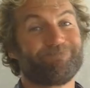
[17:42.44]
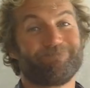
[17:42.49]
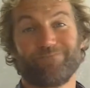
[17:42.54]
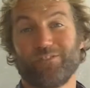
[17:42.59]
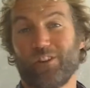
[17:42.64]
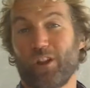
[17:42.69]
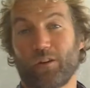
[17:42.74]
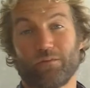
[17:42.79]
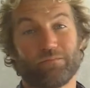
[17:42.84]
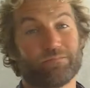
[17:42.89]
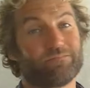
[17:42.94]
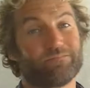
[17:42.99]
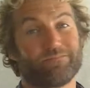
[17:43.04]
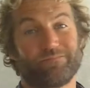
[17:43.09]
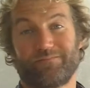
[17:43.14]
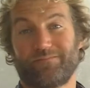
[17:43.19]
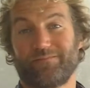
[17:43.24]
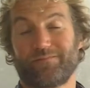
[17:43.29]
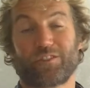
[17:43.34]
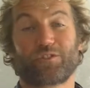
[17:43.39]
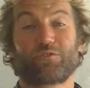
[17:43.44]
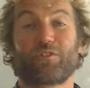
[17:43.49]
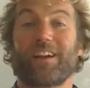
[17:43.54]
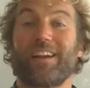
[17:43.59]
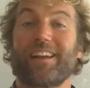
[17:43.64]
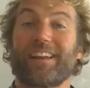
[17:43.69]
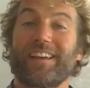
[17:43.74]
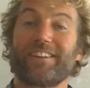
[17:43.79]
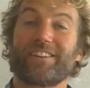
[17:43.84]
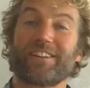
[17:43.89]
No, the
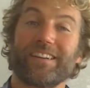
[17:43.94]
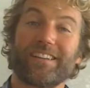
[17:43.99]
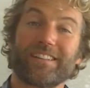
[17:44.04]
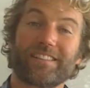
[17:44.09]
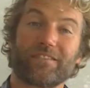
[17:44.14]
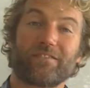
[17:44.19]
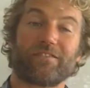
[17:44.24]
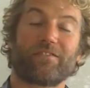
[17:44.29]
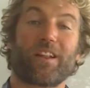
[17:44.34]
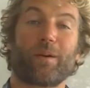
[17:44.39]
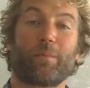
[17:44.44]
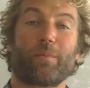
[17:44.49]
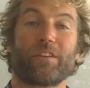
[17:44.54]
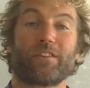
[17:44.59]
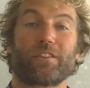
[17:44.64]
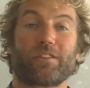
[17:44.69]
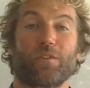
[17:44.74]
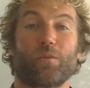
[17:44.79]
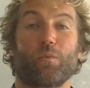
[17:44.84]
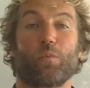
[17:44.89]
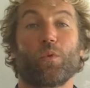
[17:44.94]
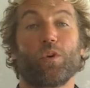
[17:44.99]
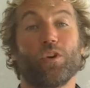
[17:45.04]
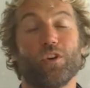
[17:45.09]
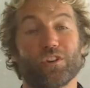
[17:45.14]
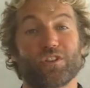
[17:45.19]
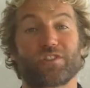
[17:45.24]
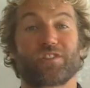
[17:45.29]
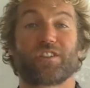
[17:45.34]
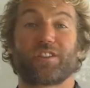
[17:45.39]
trailing edge isn't flapping. So the
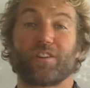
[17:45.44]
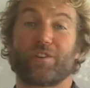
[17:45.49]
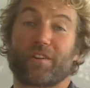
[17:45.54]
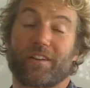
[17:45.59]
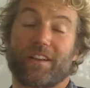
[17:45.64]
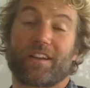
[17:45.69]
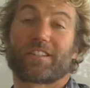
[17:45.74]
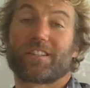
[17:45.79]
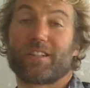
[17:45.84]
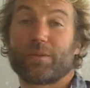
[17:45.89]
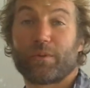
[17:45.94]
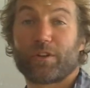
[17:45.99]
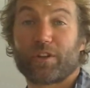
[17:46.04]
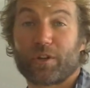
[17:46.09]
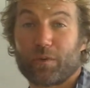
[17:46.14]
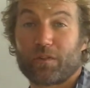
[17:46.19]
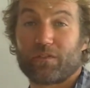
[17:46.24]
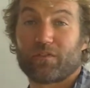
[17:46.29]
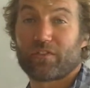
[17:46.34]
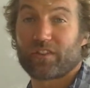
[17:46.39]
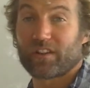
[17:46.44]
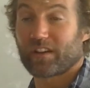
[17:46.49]
worst thing you can actually be doing for